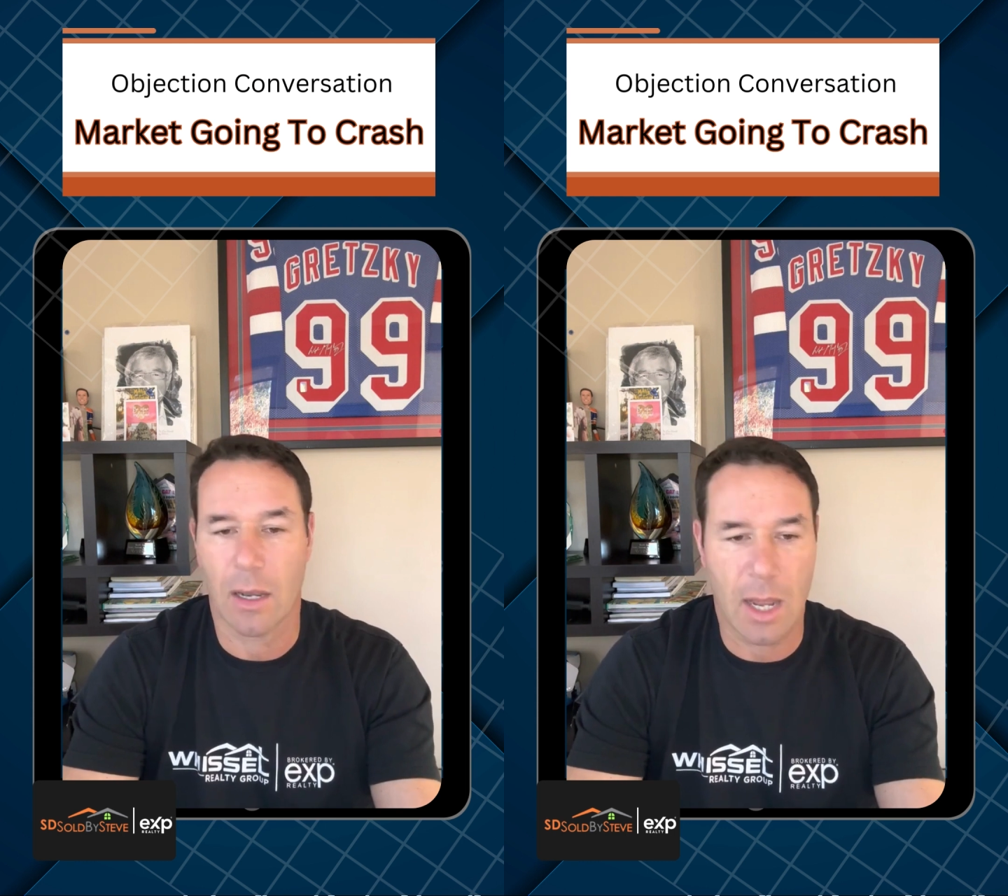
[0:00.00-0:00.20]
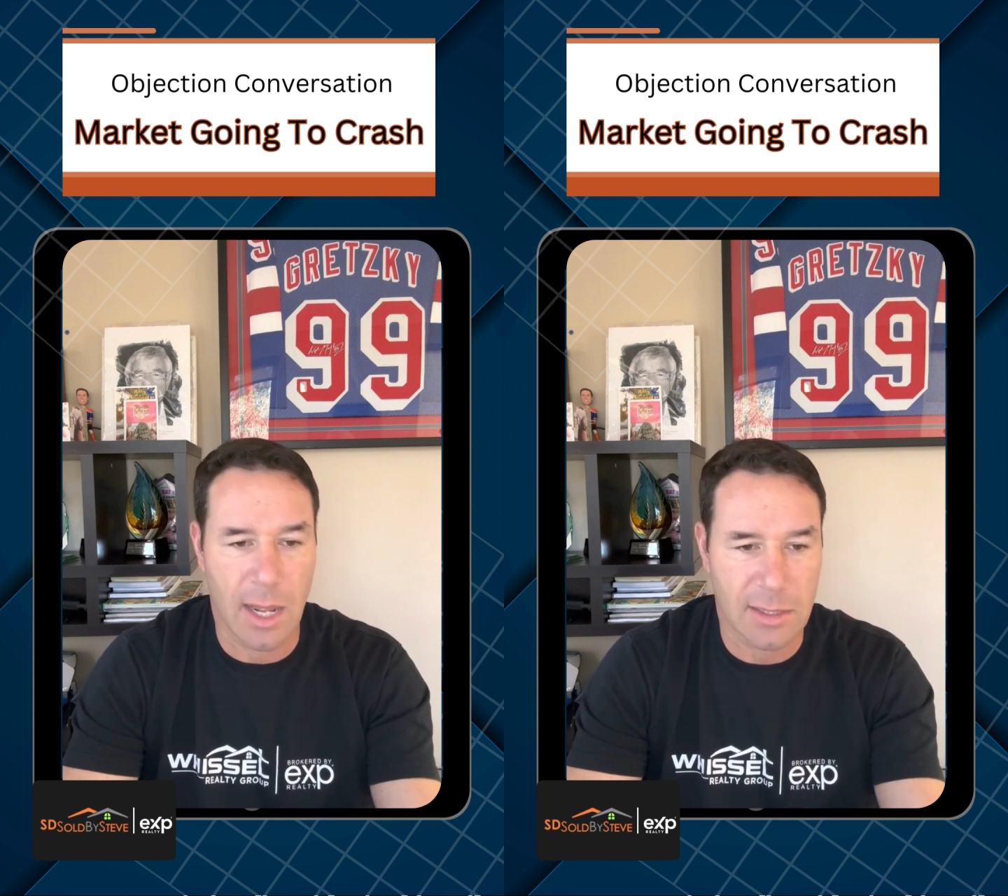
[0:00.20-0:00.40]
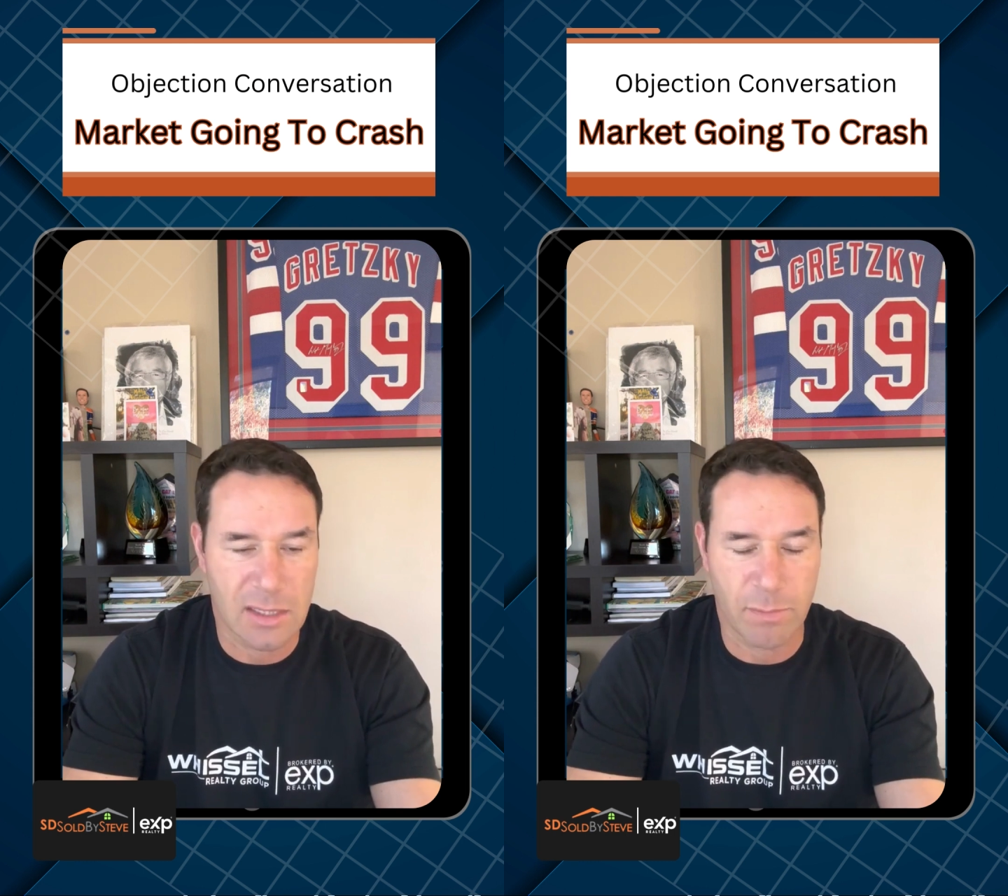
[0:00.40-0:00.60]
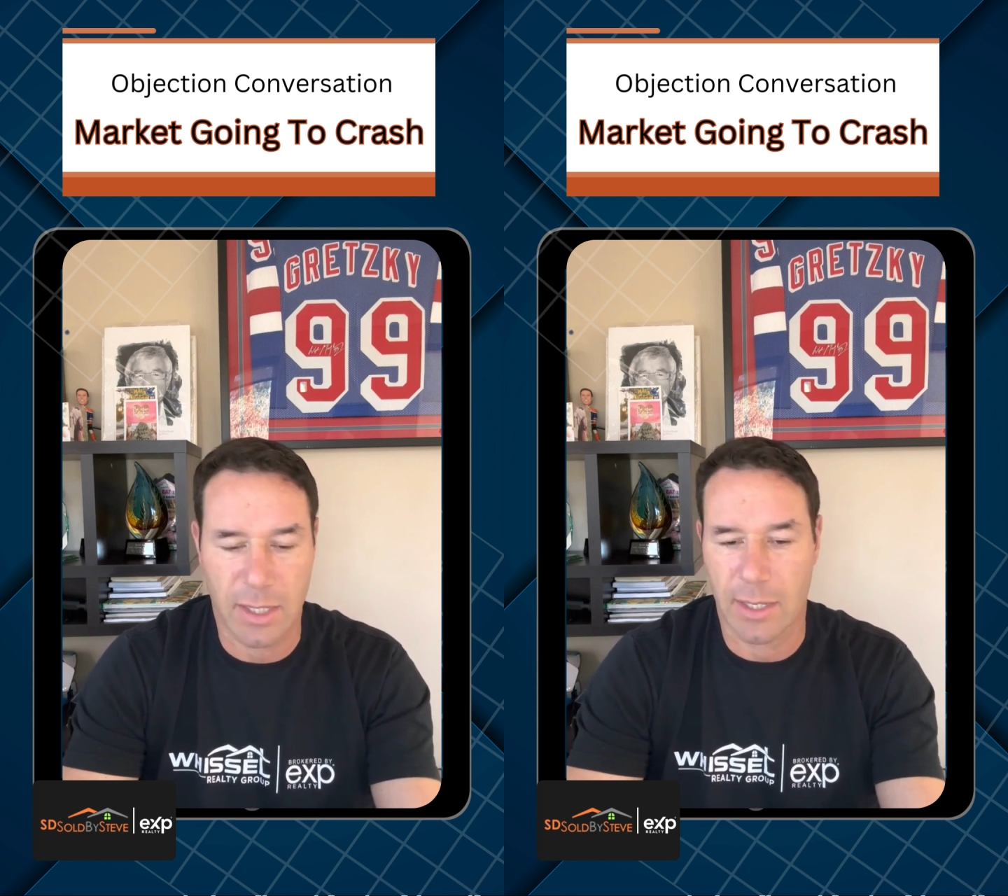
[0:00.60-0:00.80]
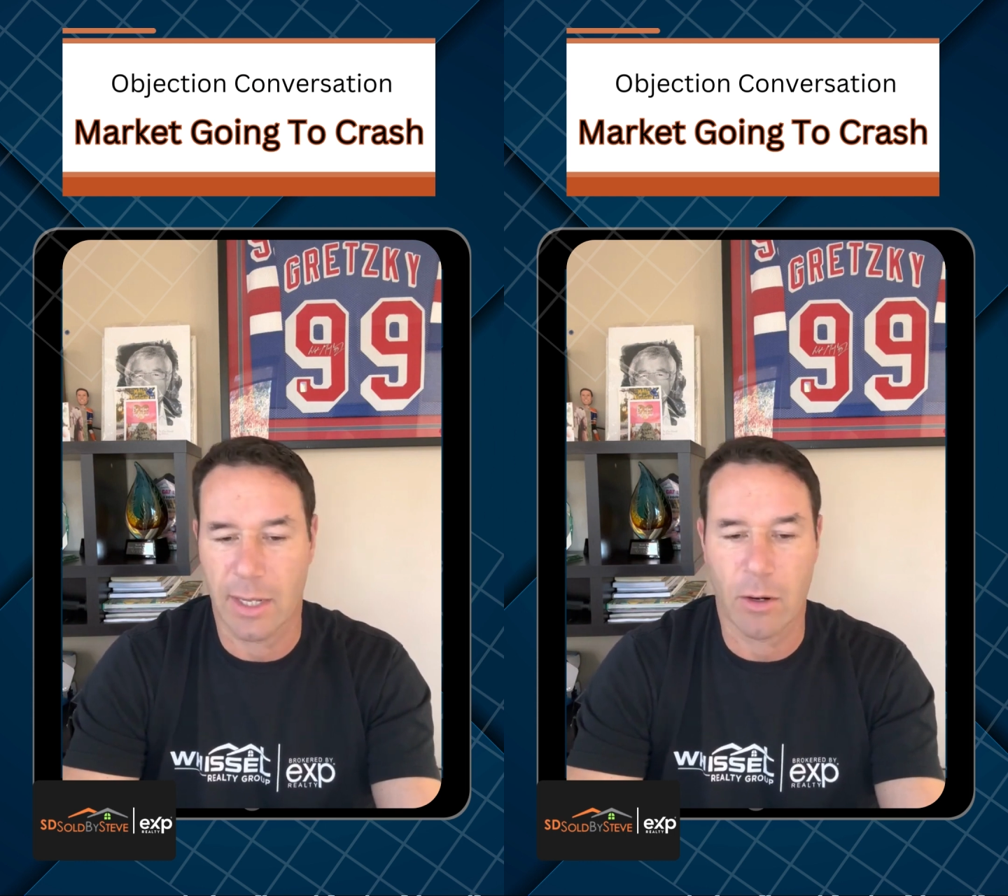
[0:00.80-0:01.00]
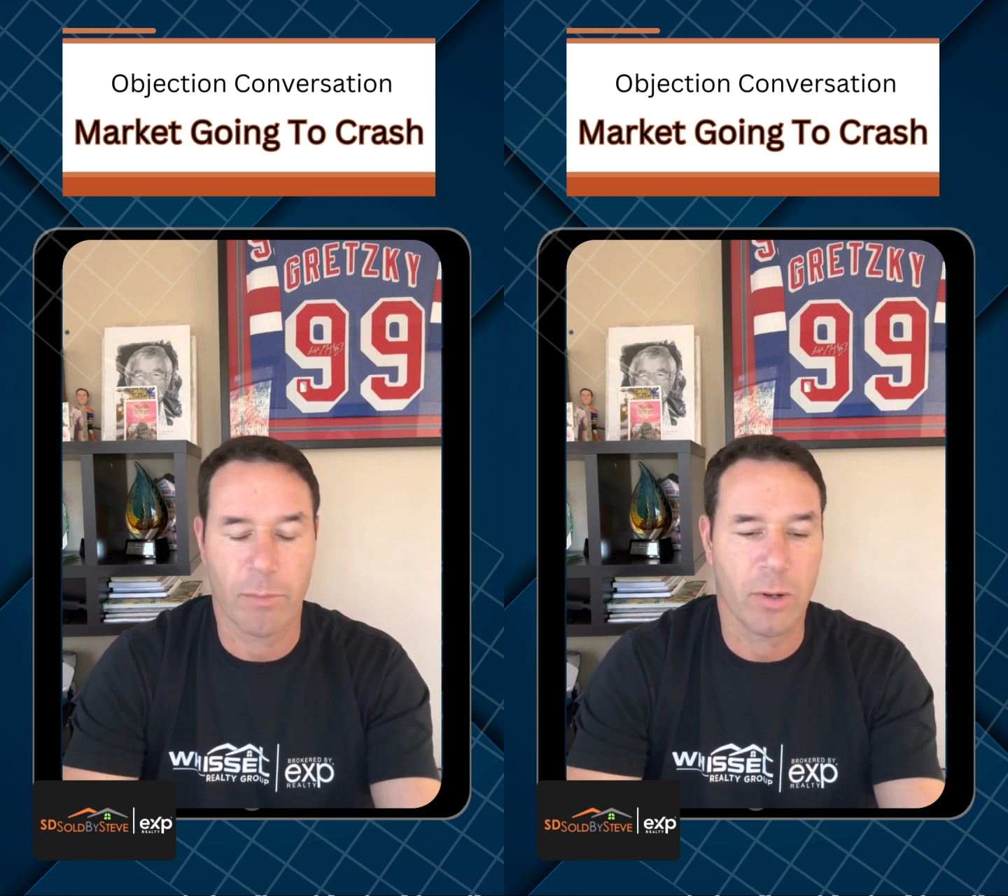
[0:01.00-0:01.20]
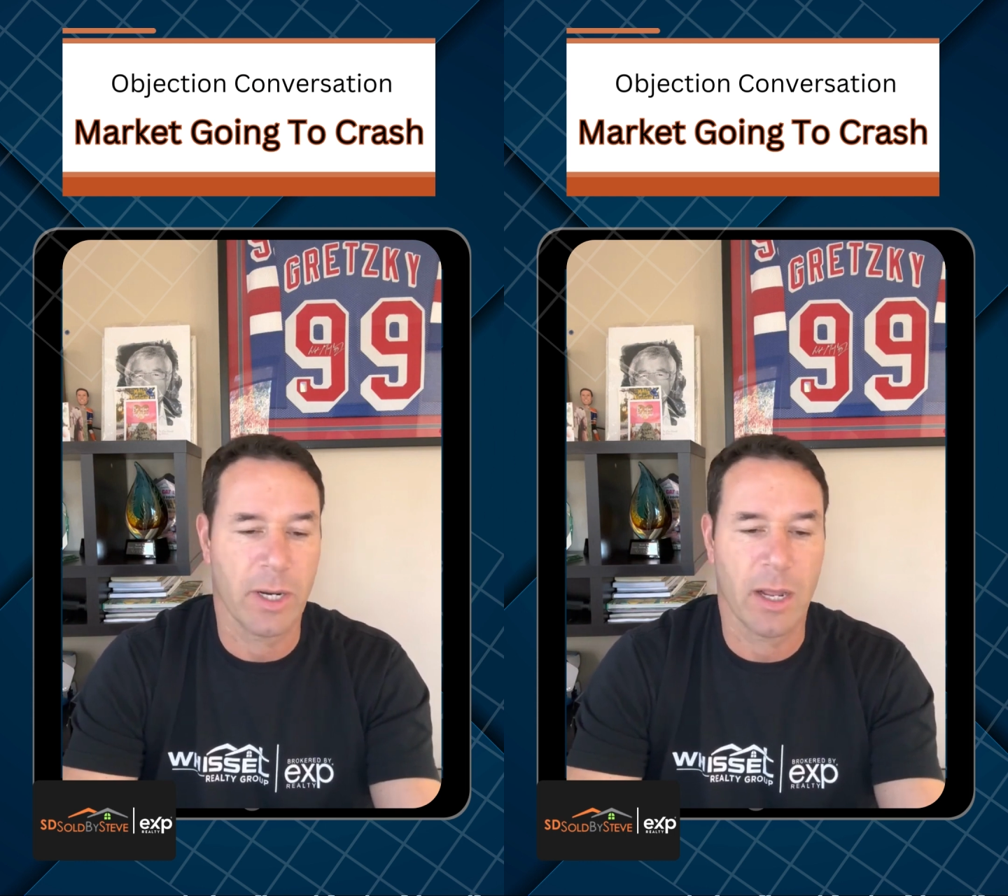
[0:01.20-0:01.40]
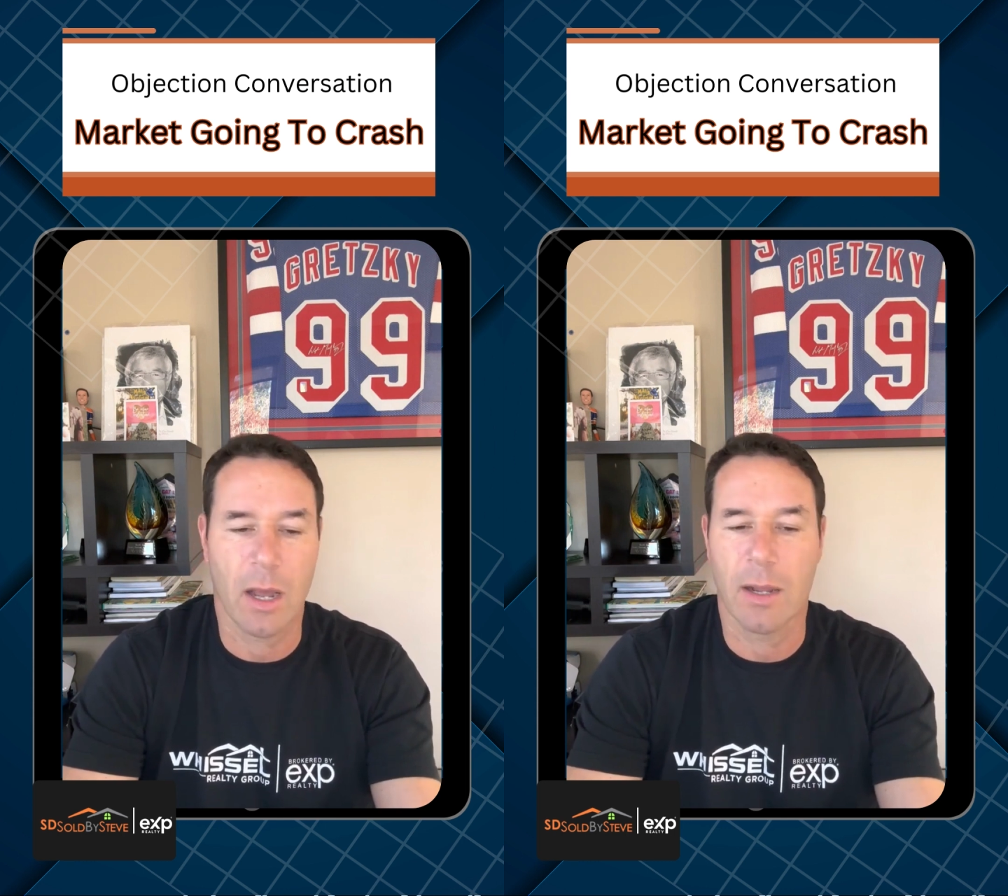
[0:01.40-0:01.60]
Lot splitting or
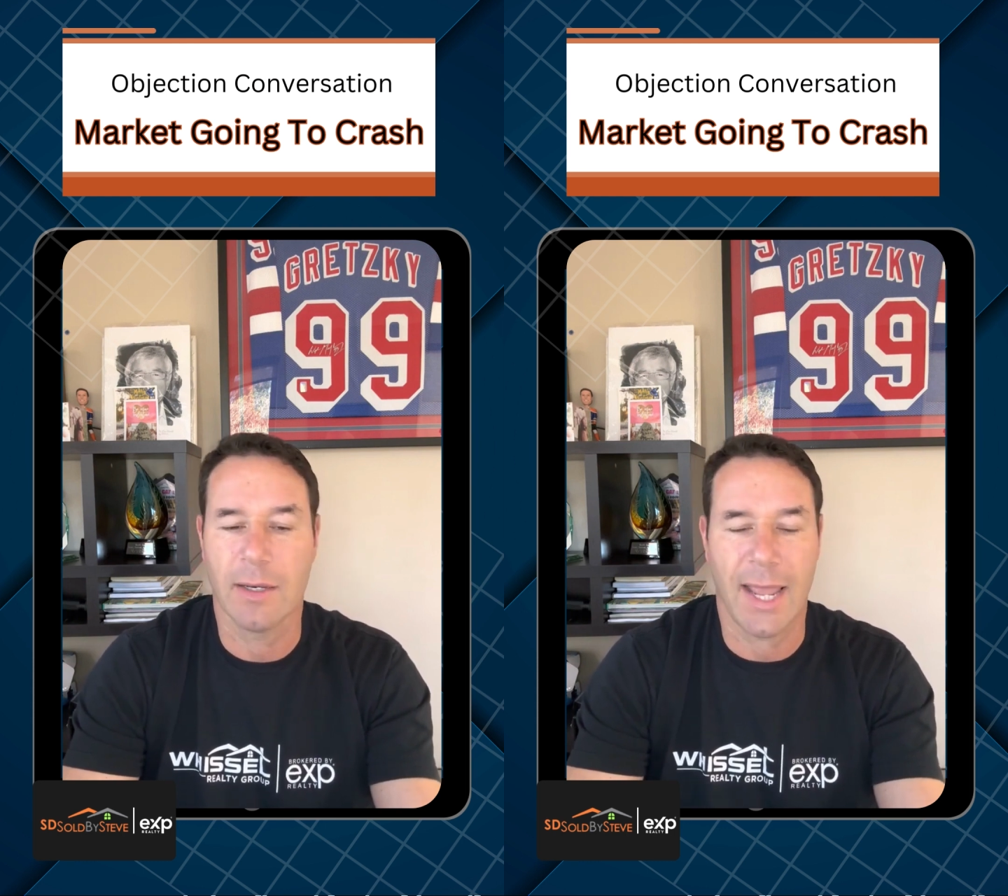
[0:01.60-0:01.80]
putting on